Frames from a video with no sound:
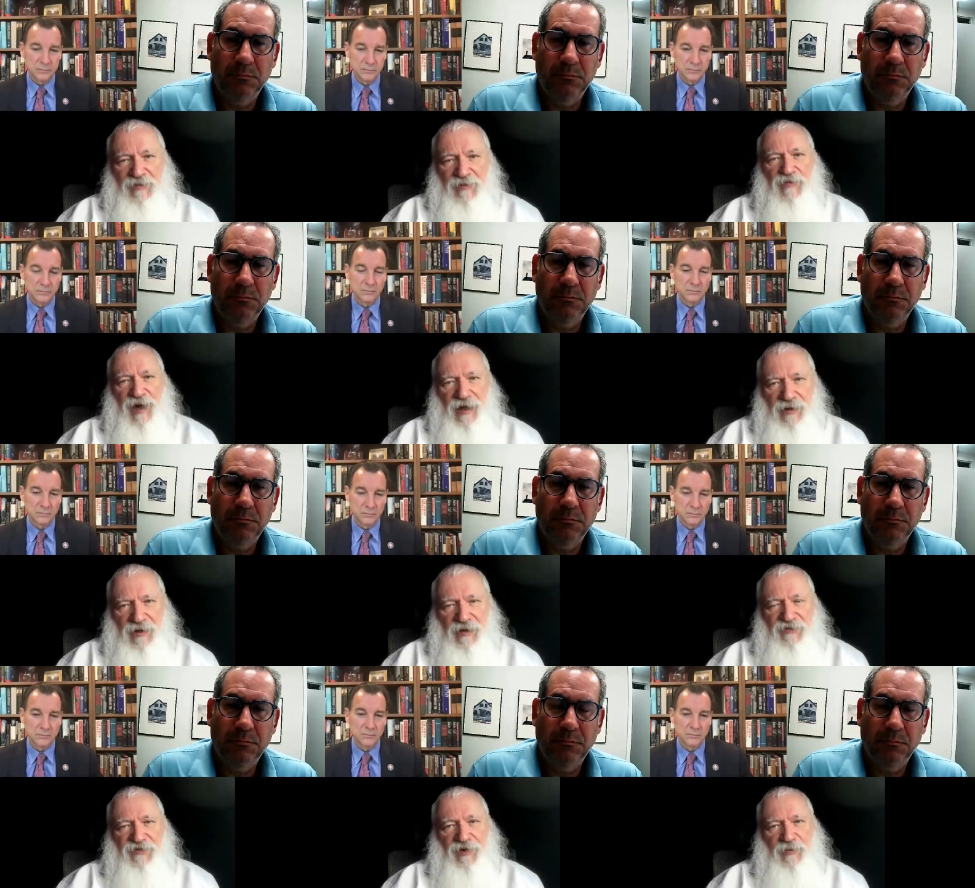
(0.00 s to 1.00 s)

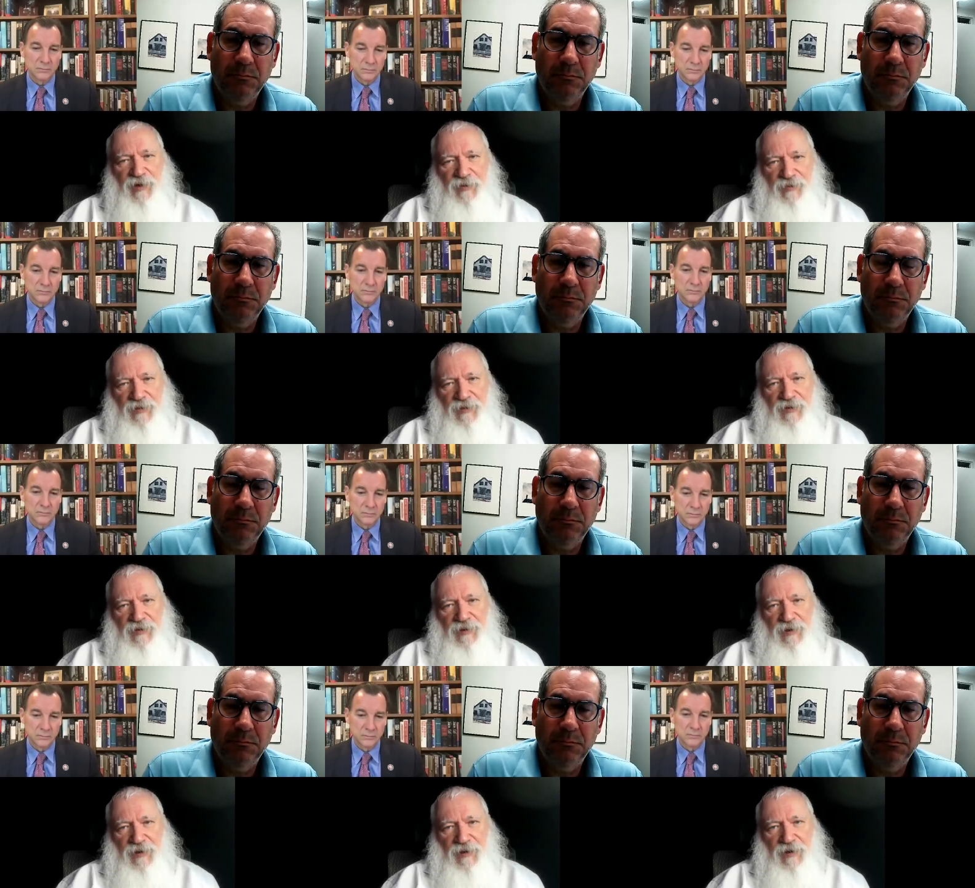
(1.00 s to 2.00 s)
Speaker 1: morality from him.
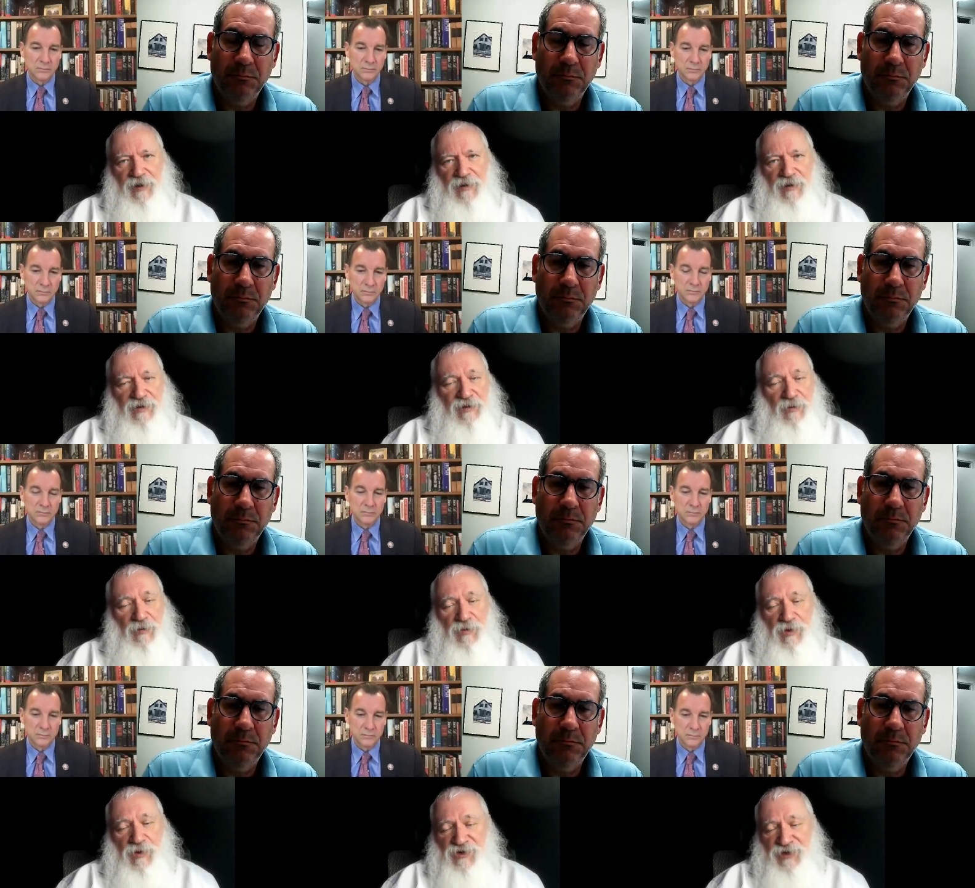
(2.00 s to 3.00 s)
Because the
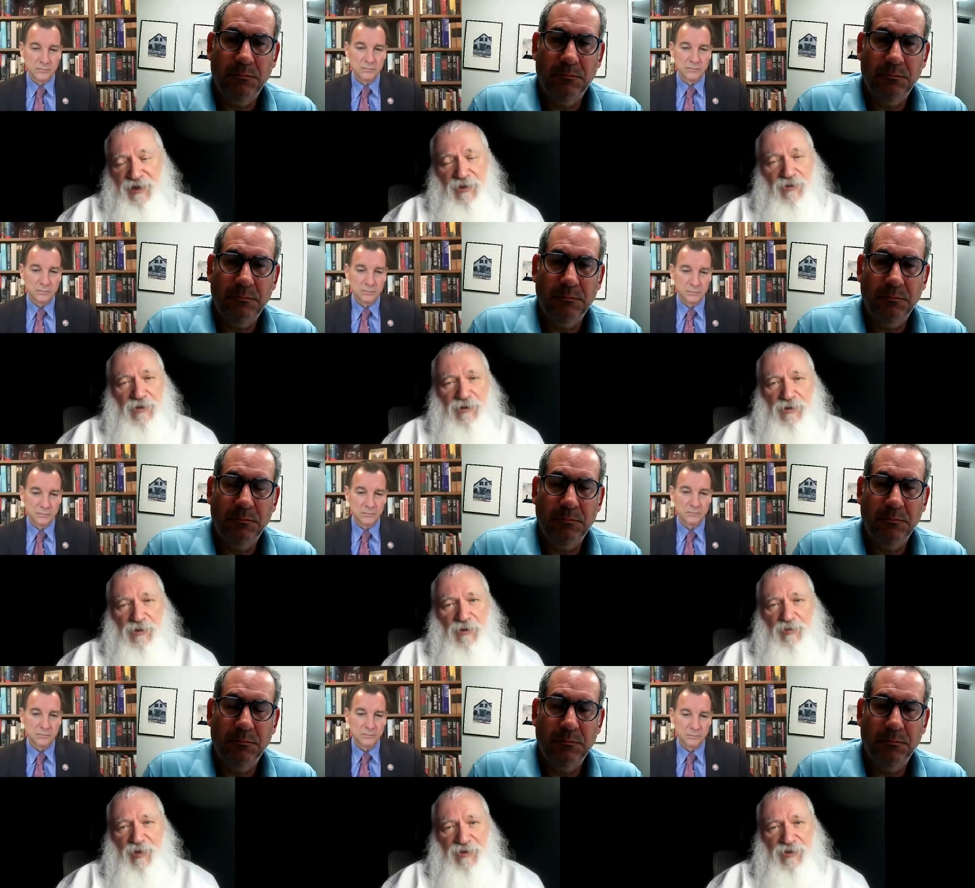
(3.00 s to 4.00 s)
worst thing you can do
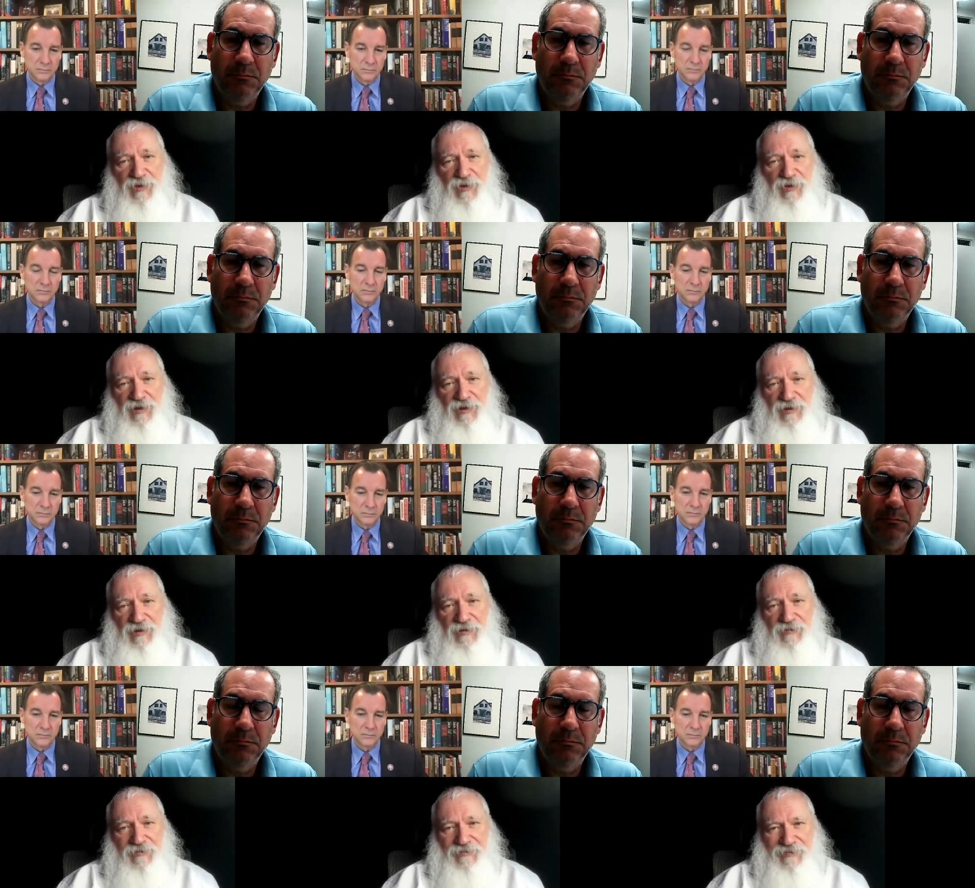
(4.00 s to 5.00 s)
to a person is
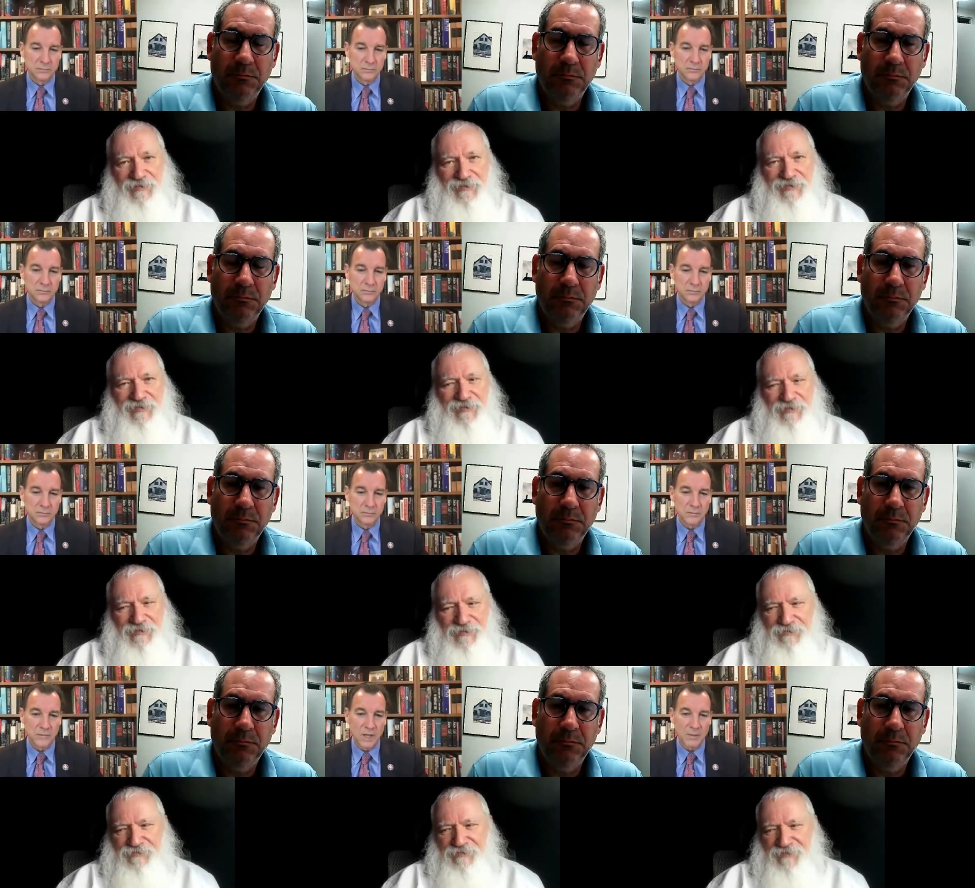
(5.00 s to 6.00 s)

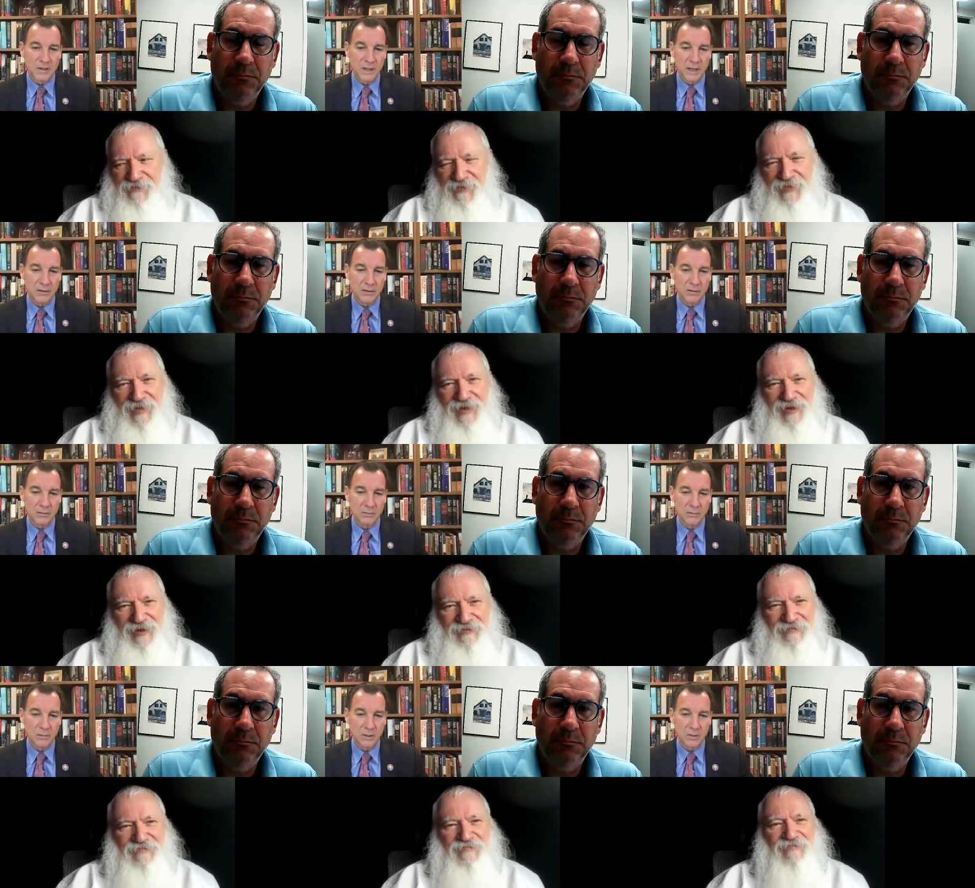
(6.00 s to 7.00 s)
Speaker 2: dumb it down.
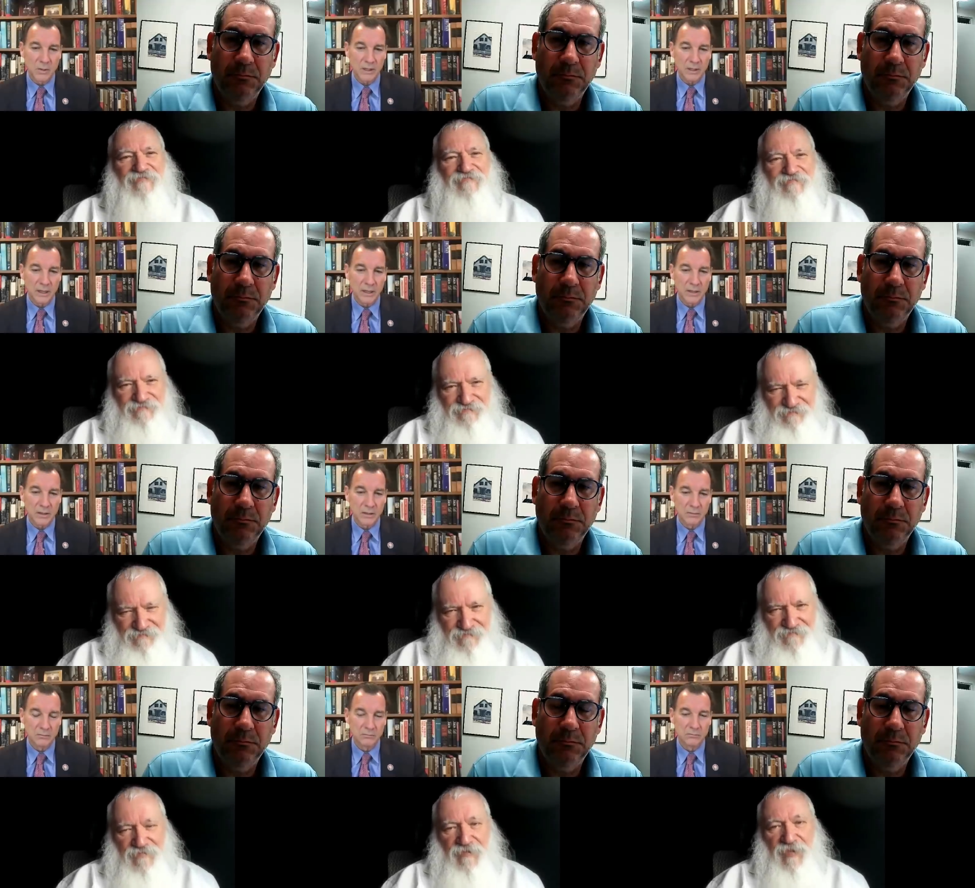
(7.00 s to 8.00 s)
Expect
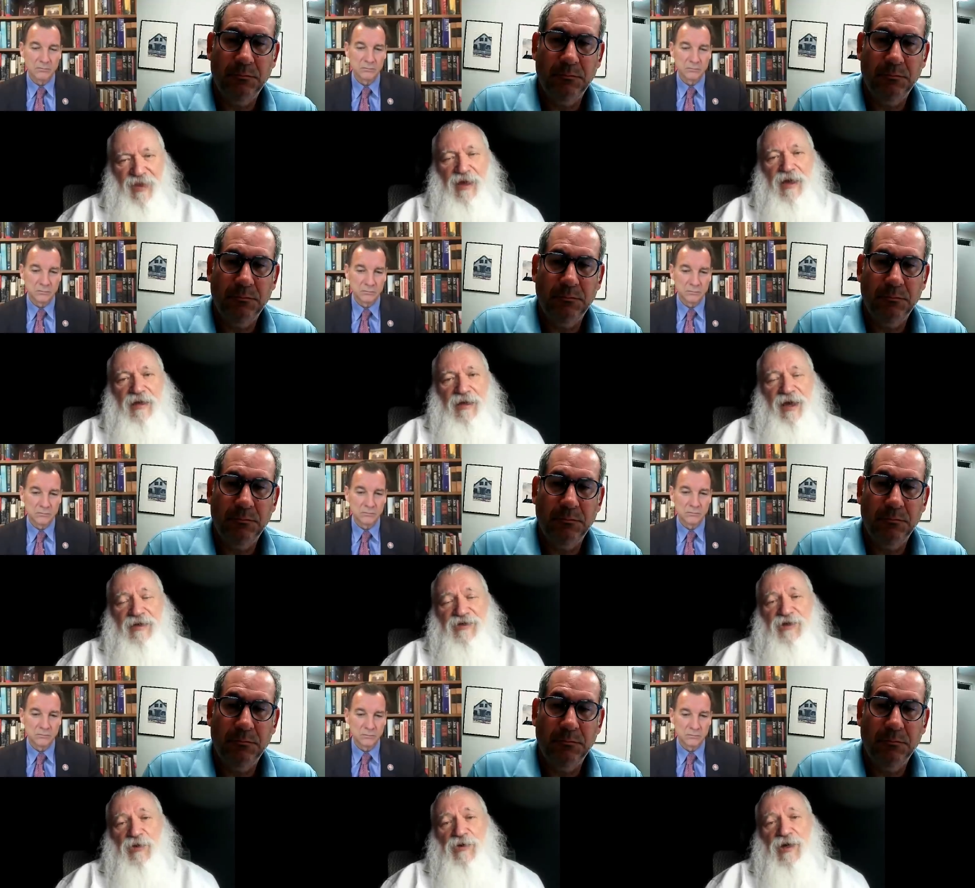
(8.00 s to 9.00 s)
less.
Speaker 1: Yeah.
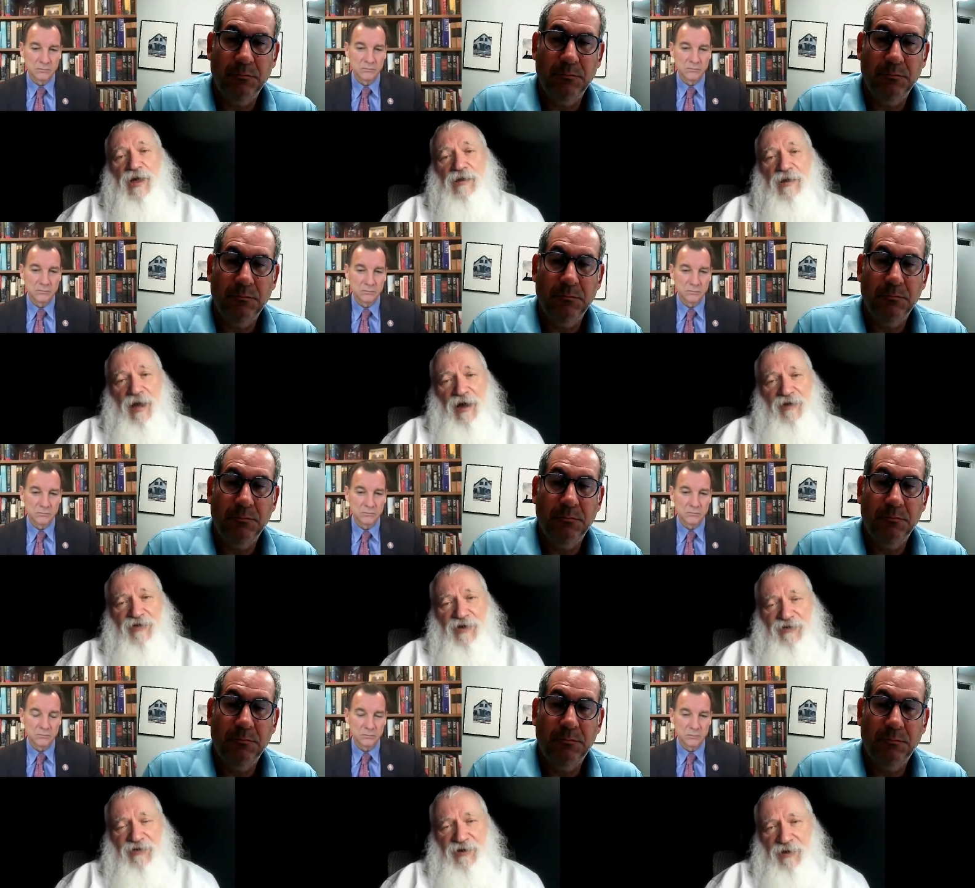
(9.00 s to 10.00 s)
So love
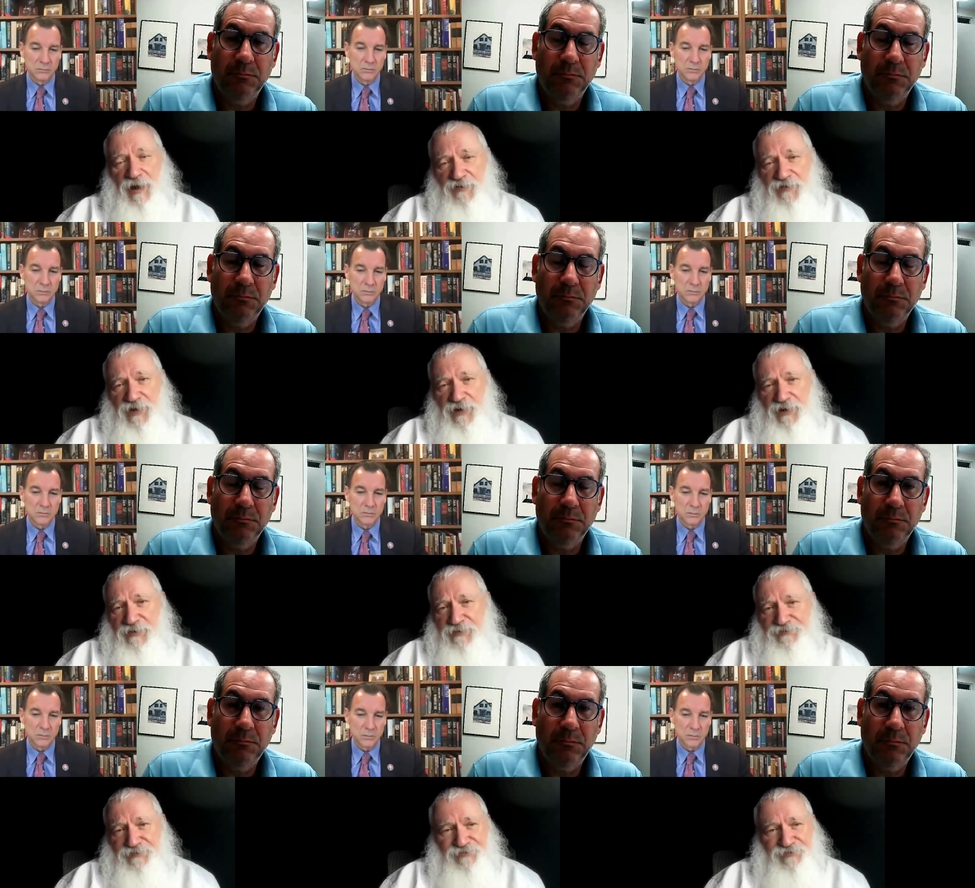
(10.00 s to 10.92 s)
your love your